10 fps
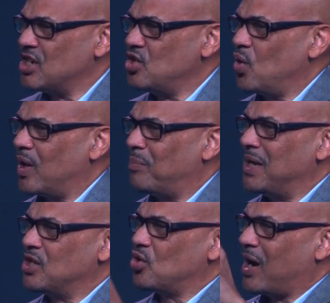in you, it
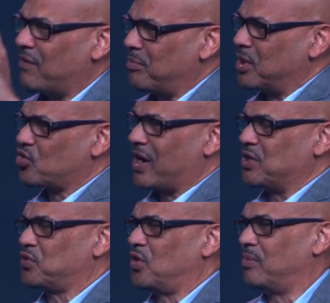means you haven't been
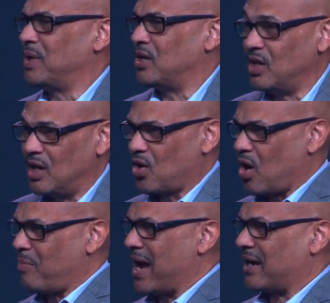transformed yet. You need to
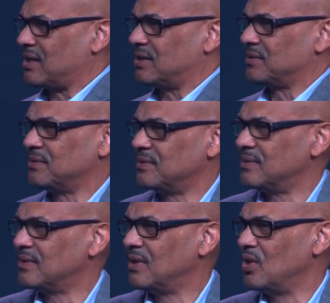go back.
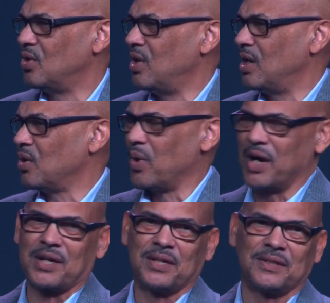You need to work.